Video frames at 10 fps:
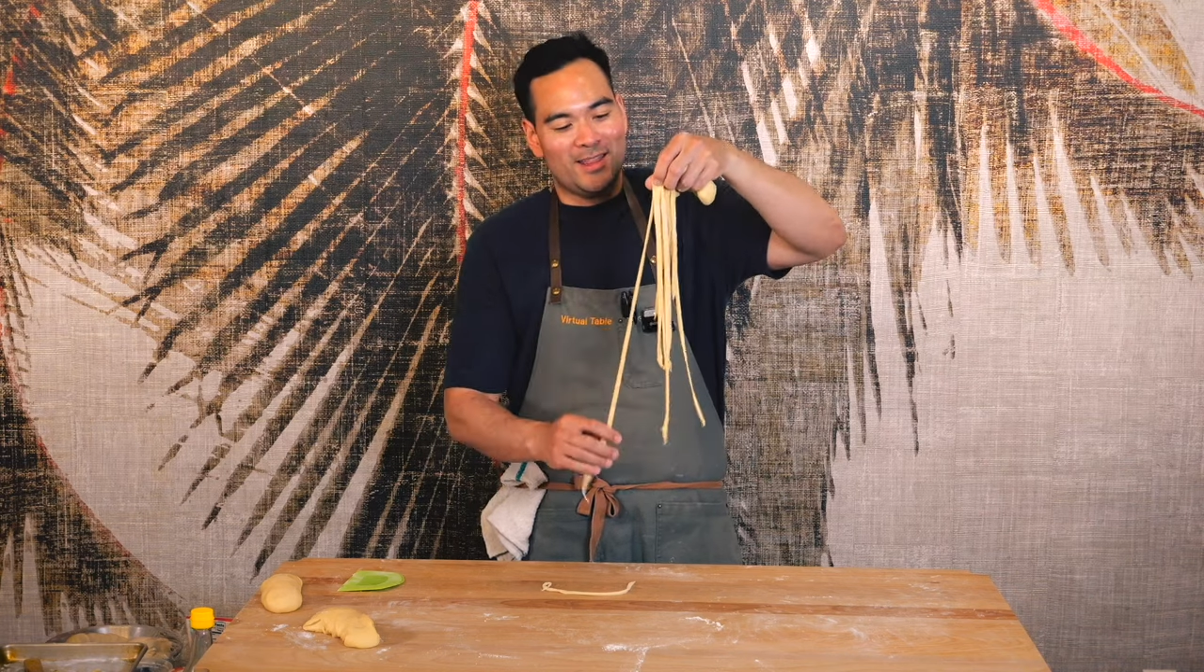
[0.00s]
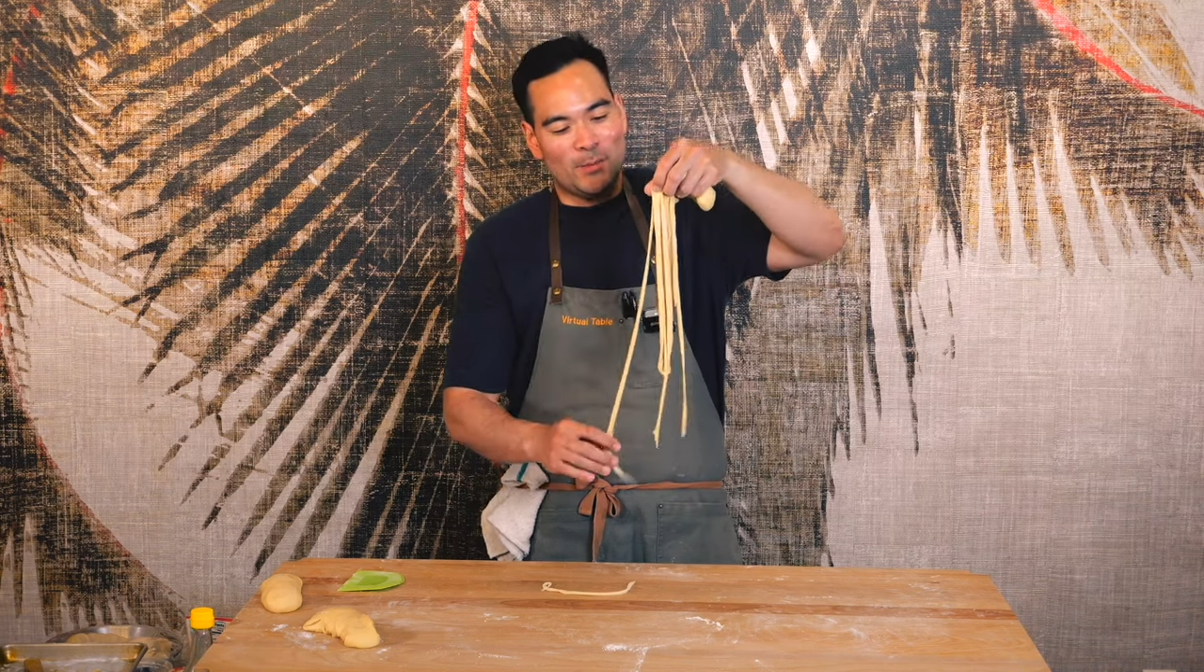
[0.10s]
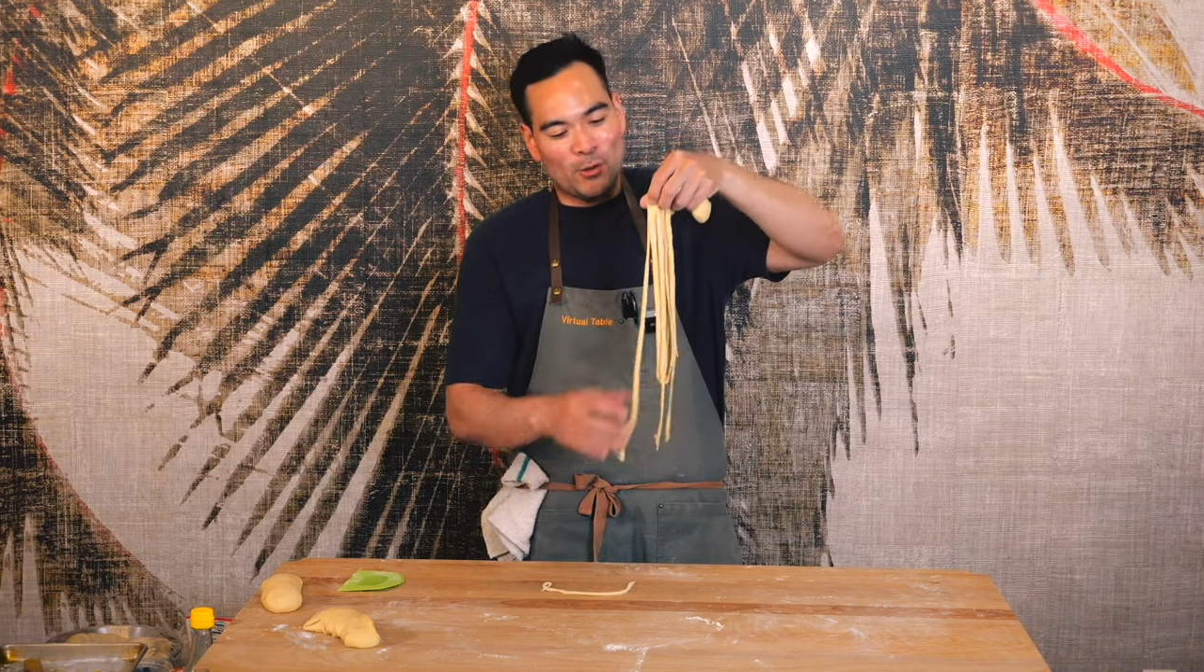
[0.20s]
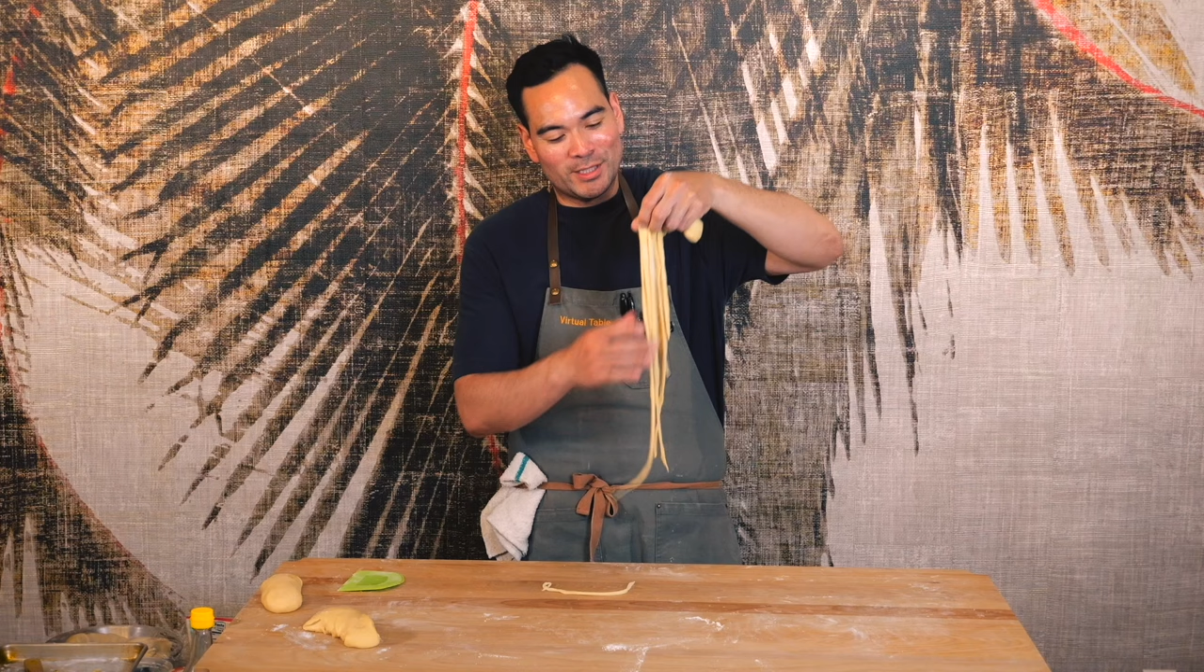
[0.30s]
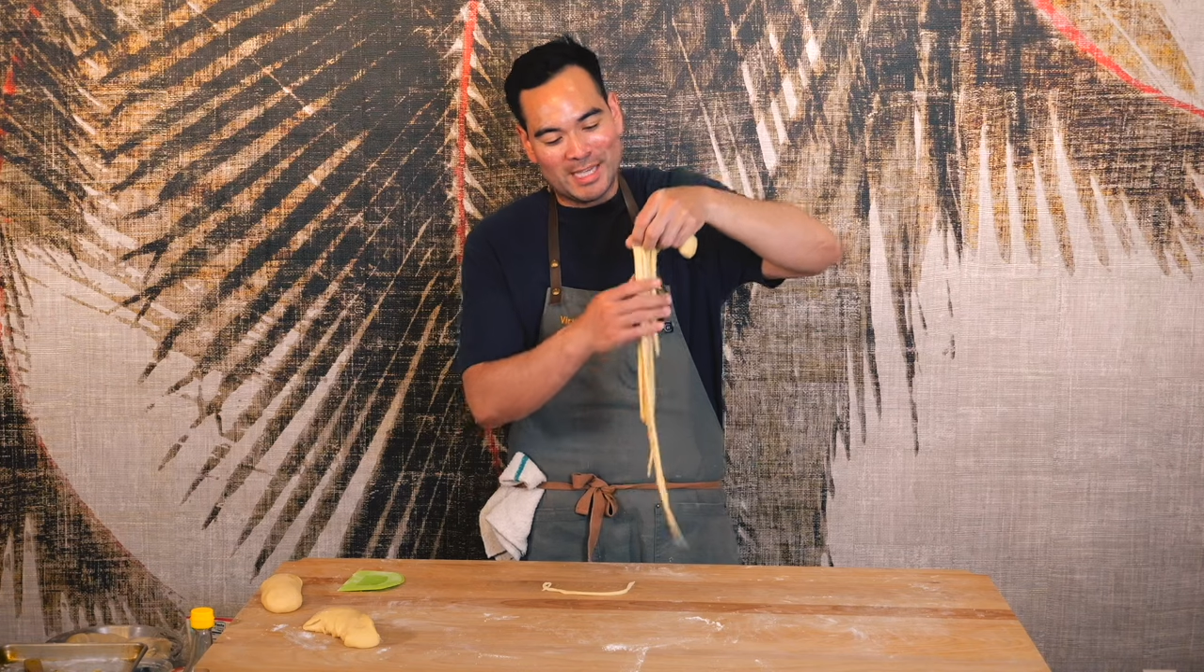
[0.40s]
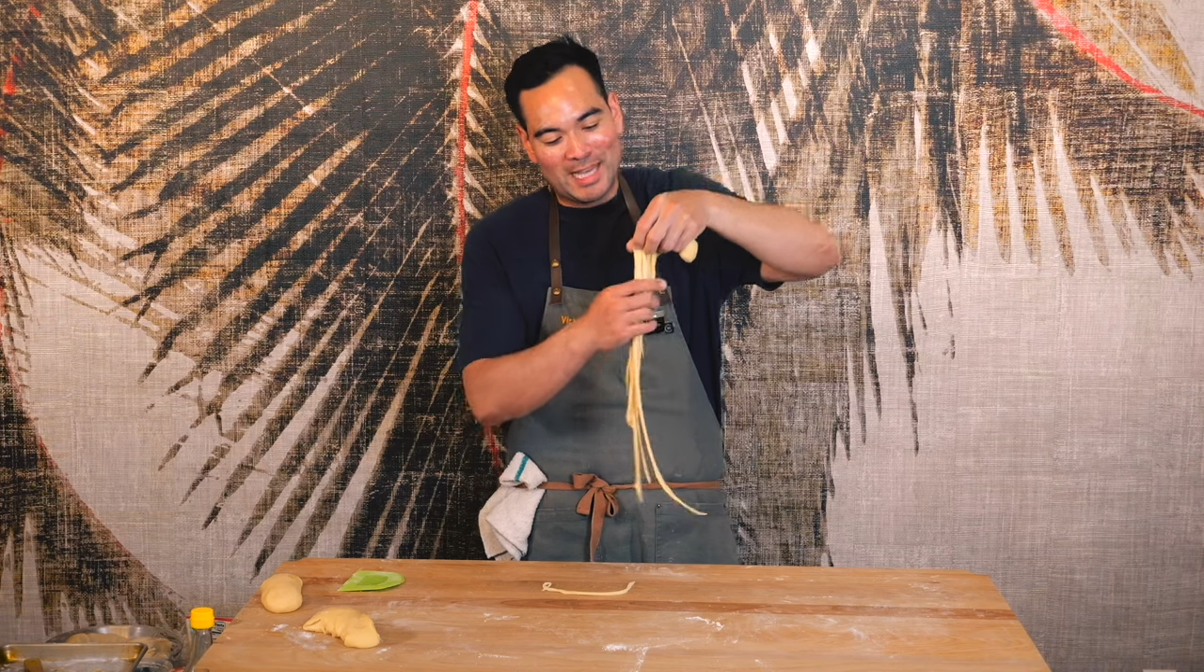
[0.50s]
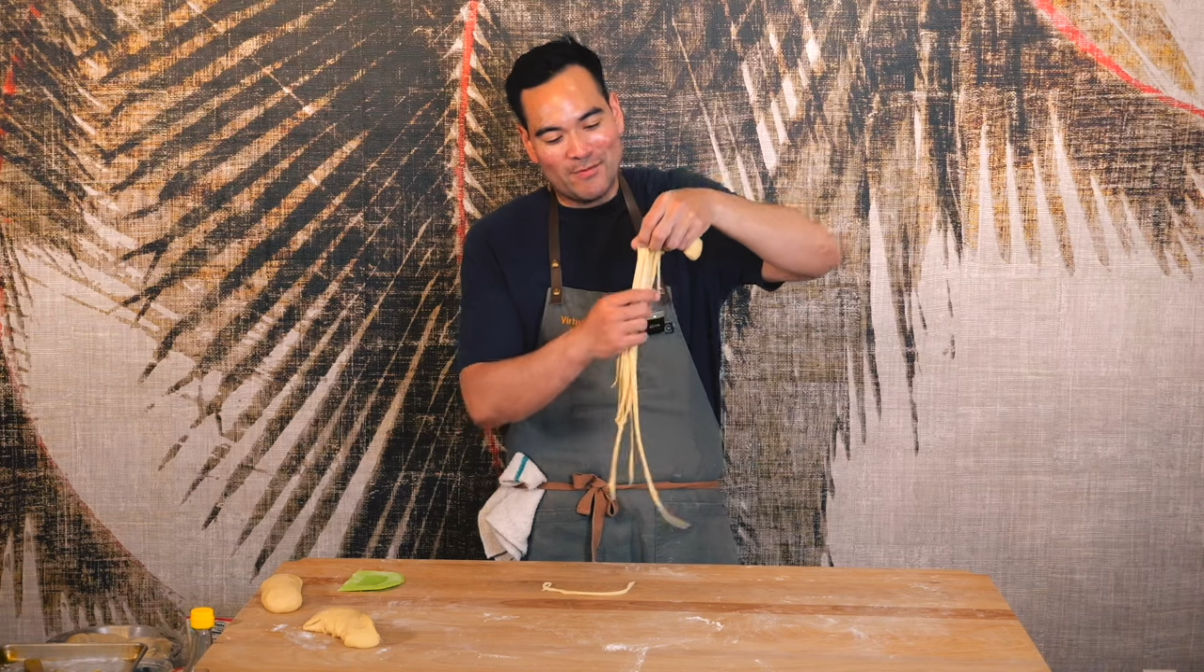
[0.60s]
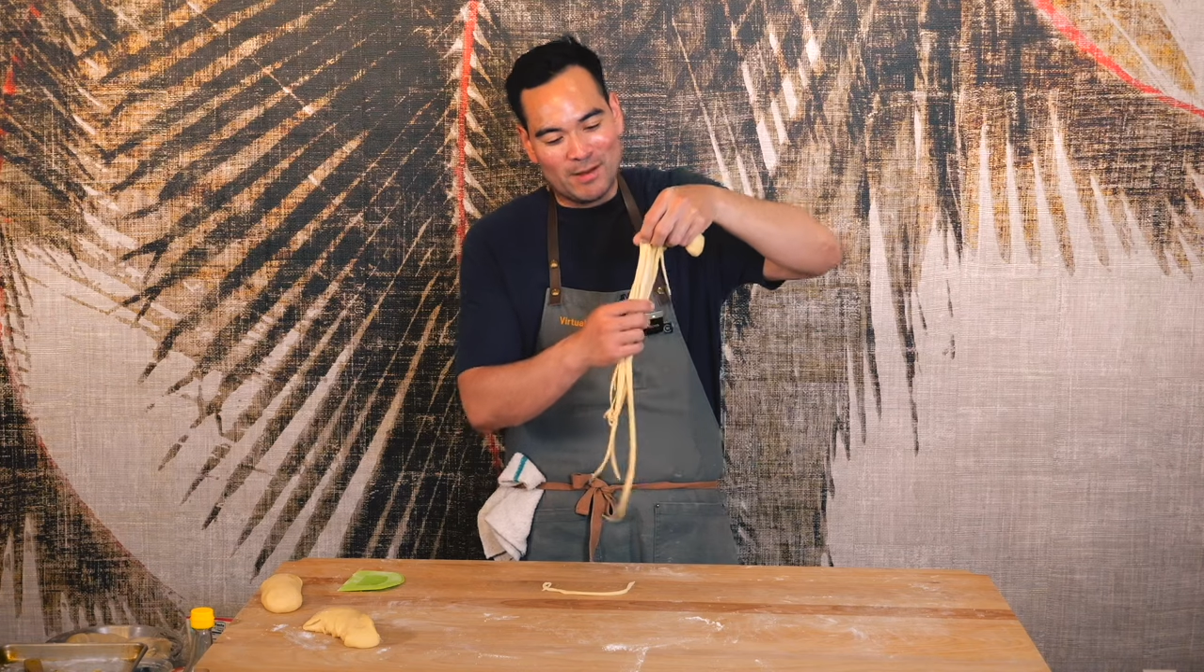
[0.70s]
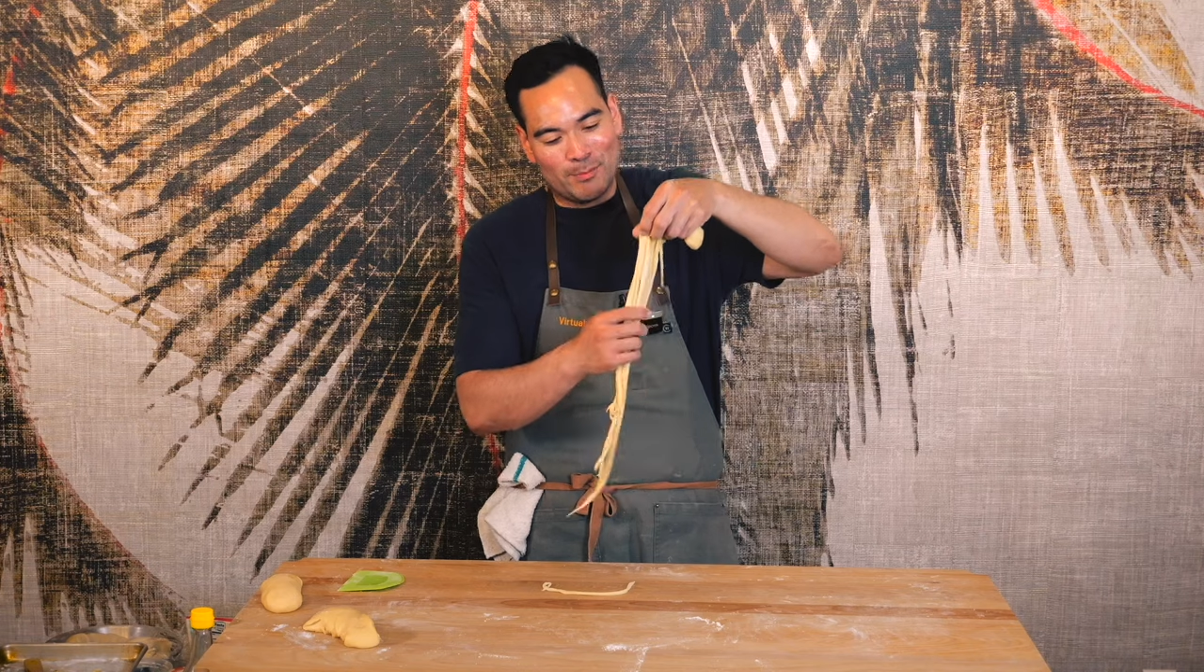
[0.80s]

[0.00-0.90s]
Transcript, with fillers: the most even